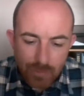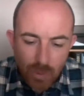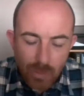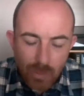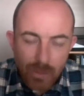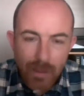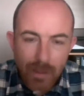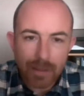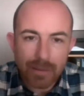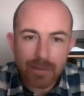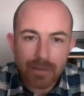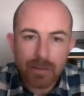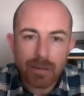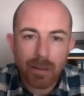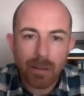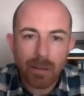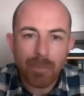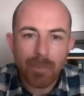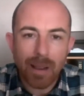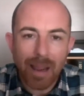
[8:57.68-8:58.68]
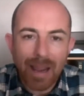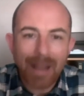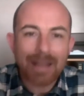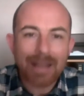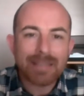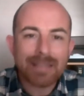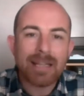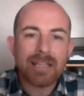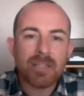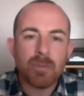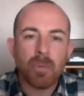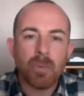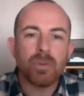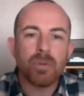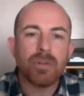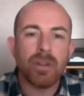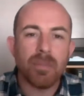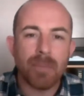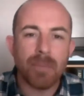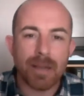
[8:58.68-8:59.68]
roulette
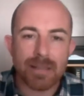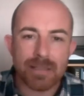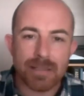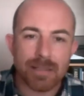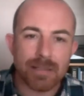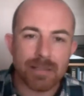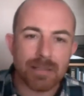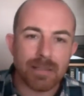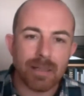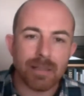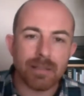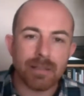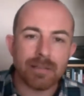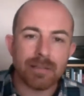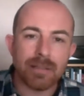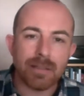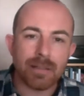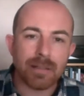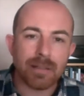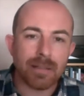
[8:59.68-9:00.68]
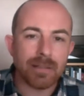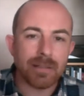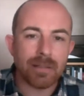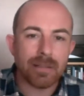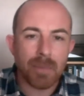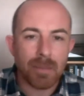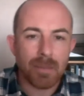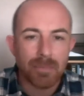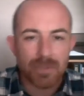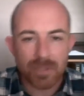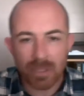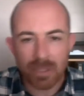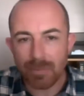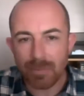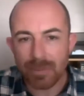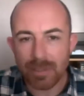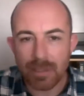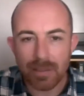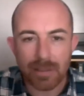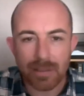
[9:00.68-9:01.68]
accessible to the masses, and you didn't need a
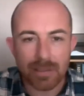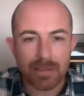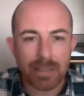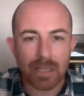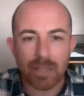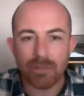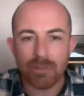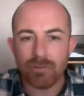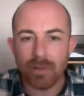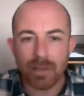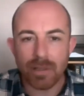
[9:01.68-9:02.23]
membership, you didn't need to get